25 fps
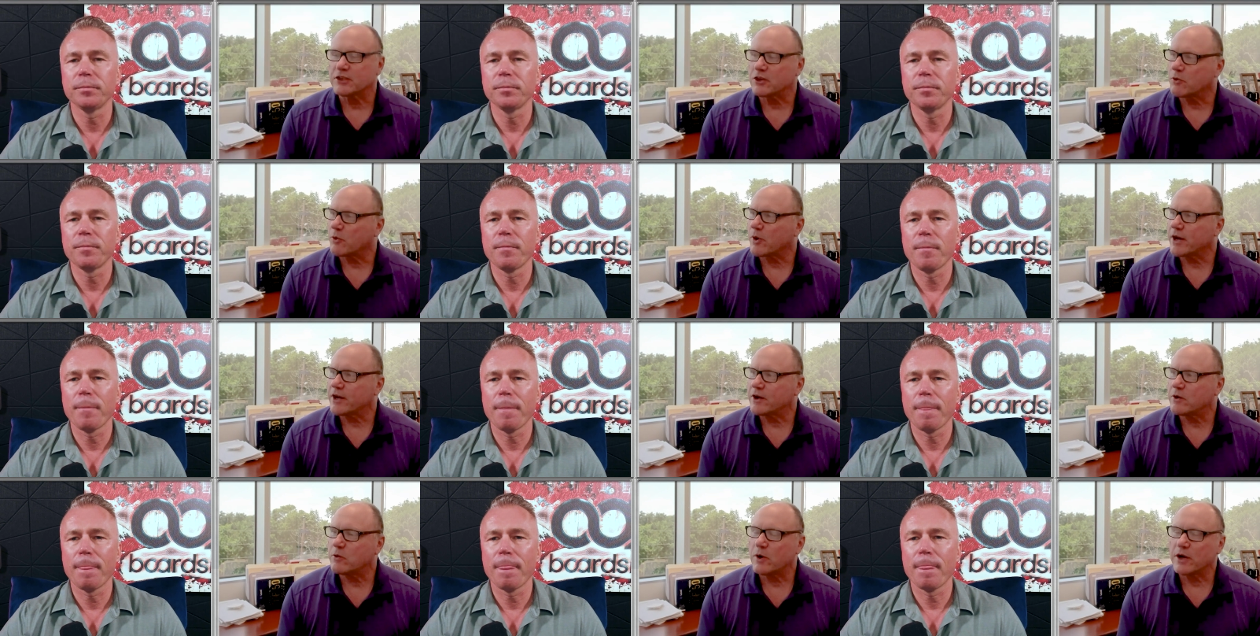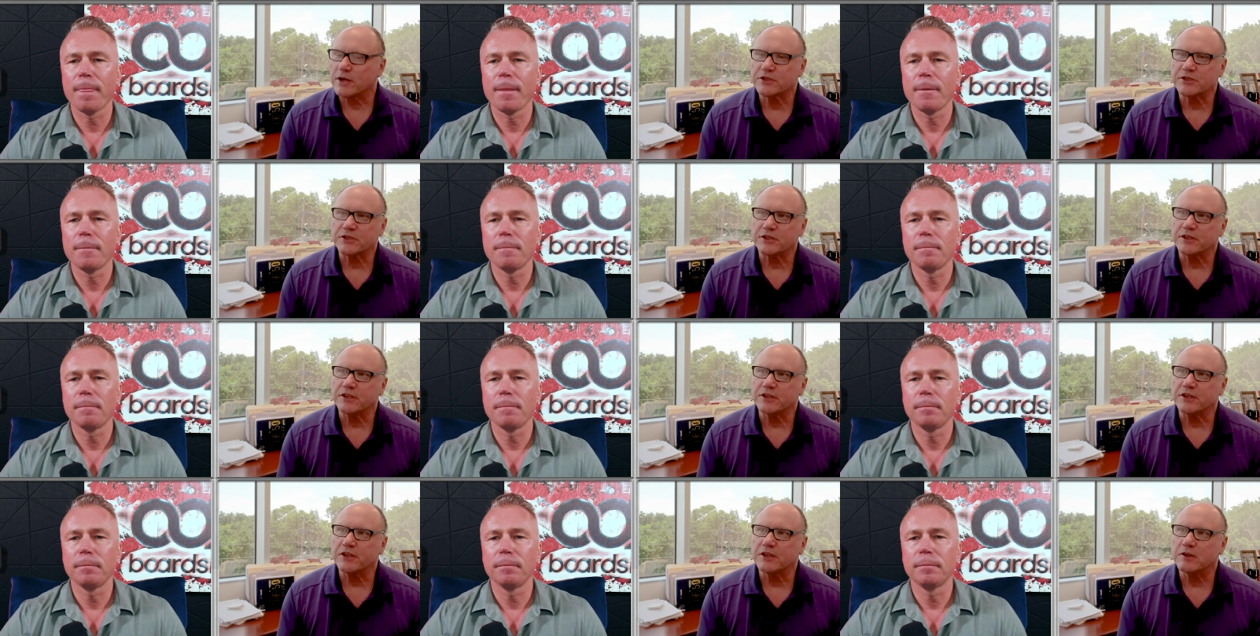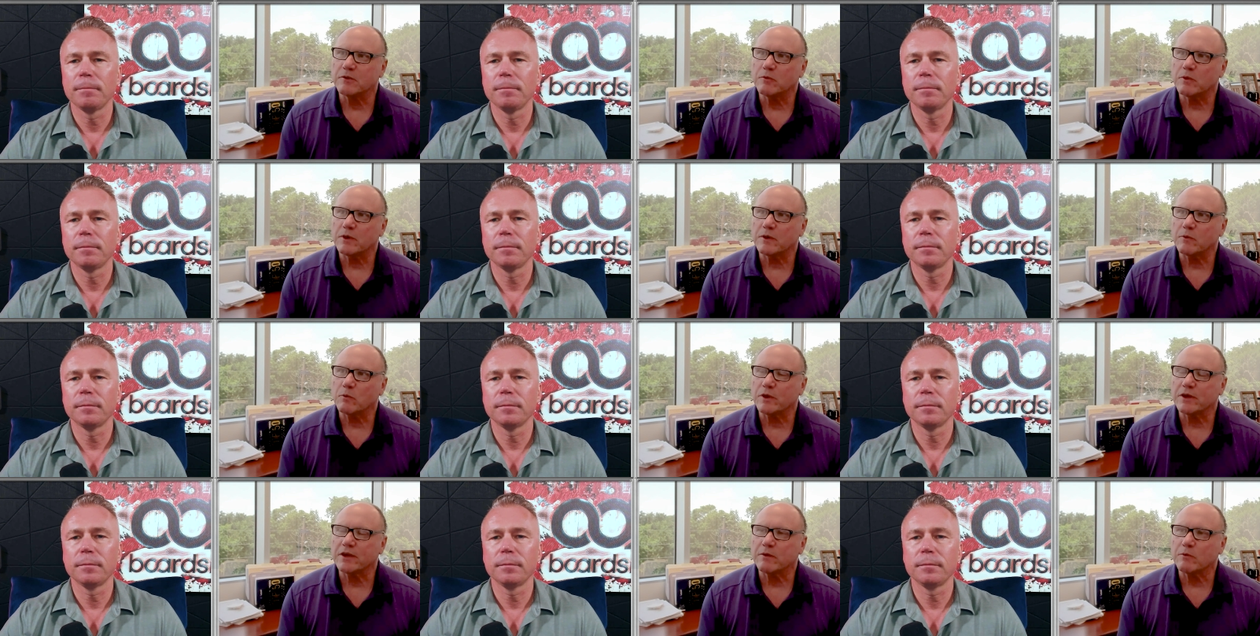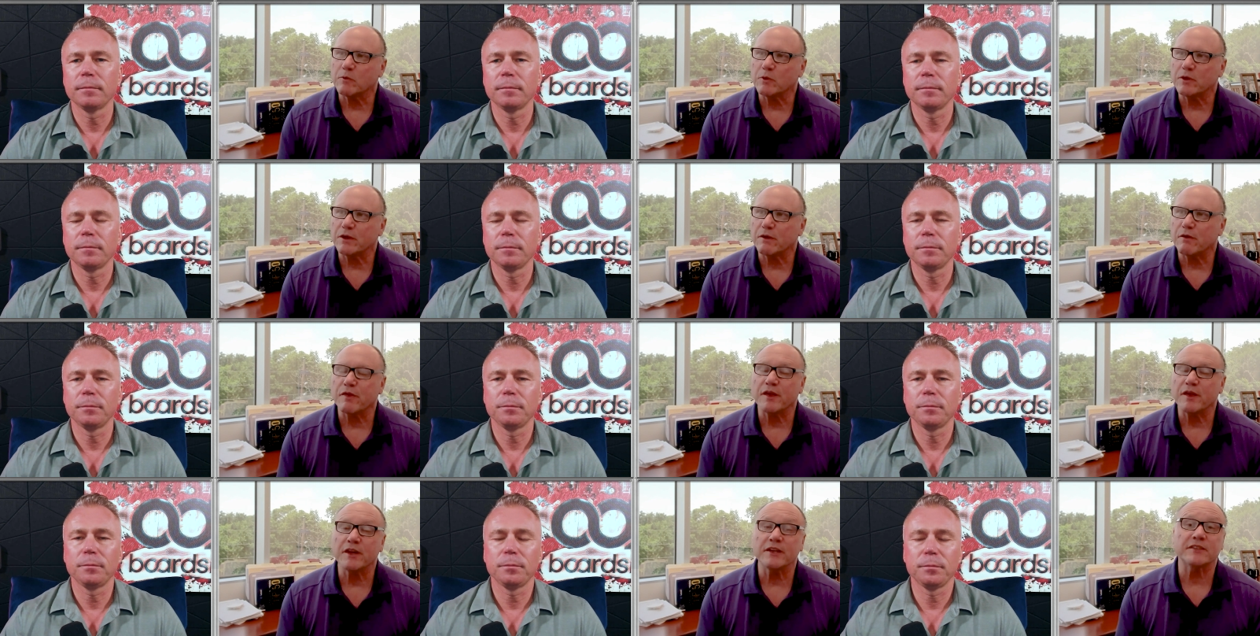Speaker 1: a great question. You know, when
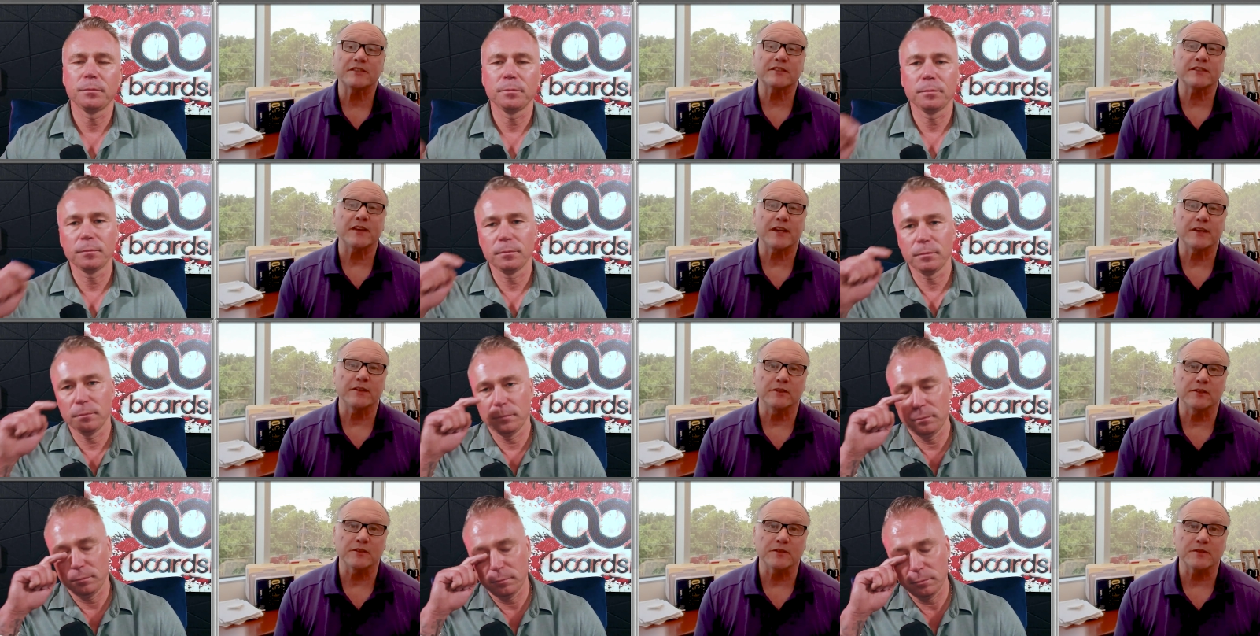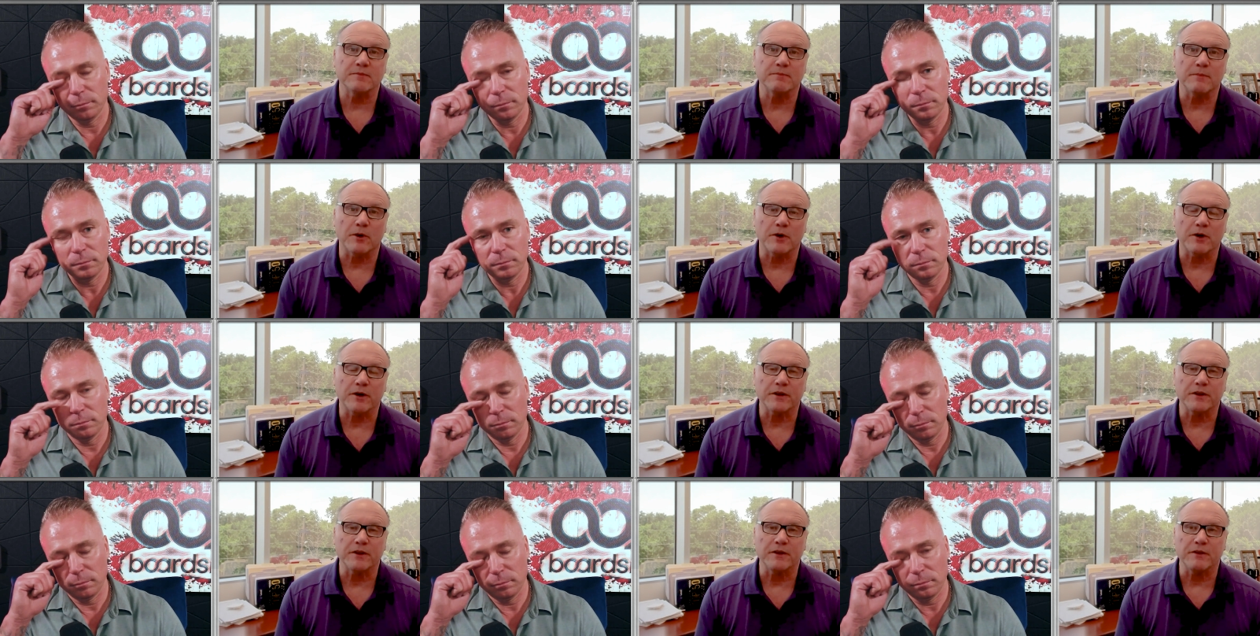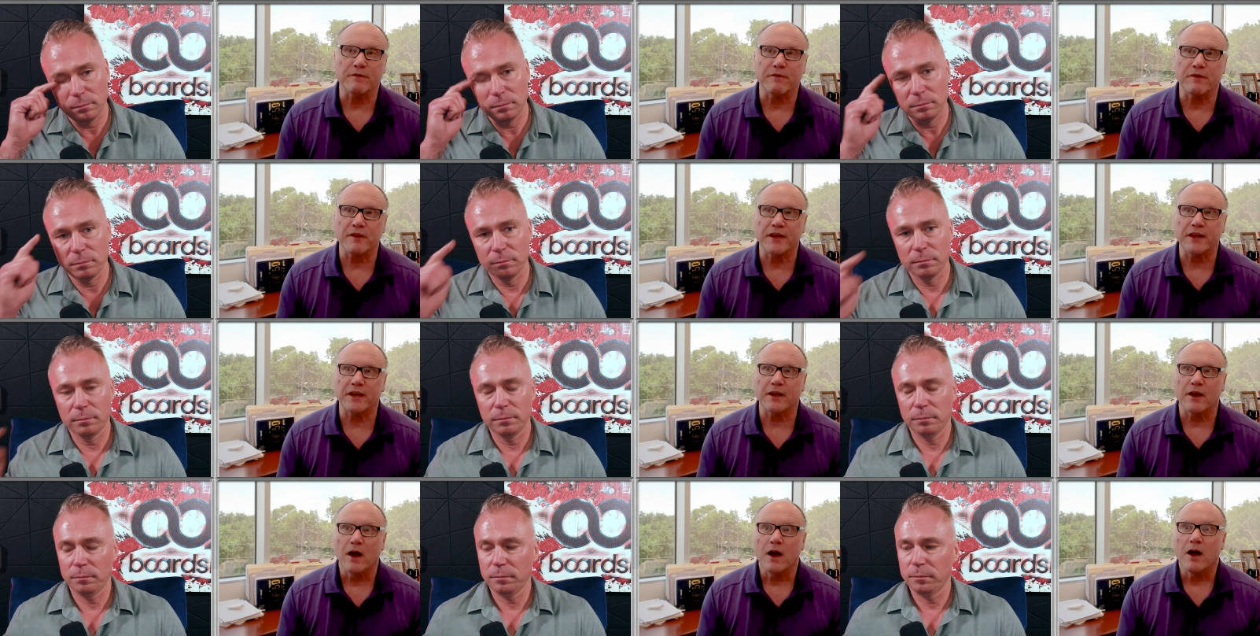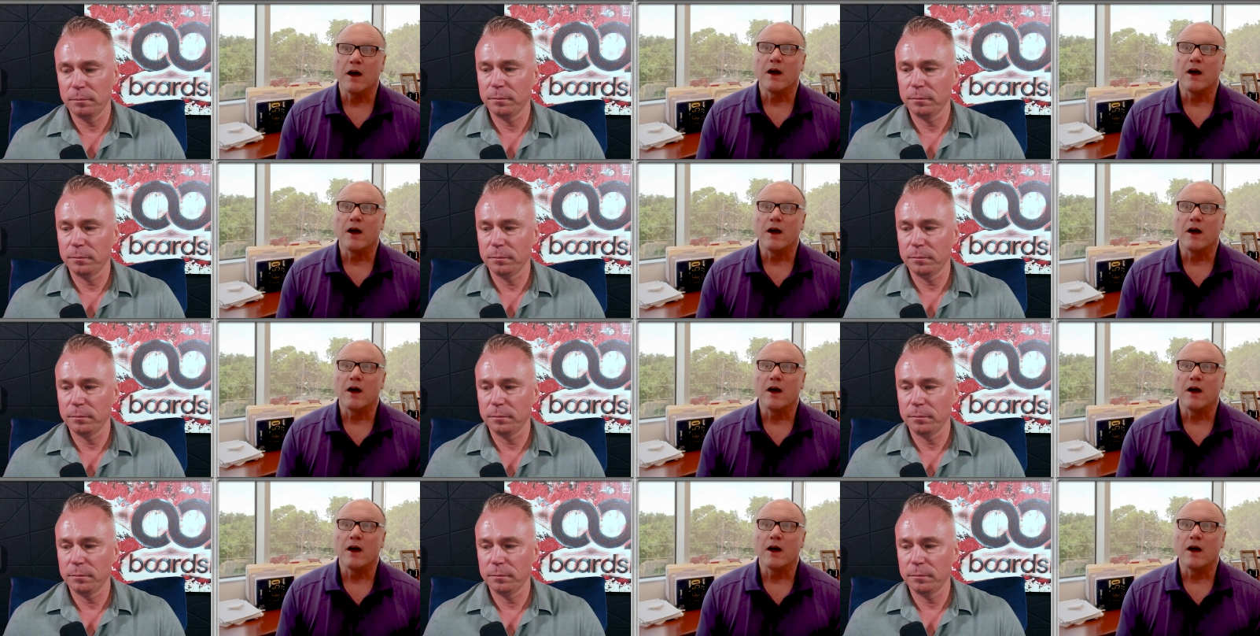you think sales, Martin, you think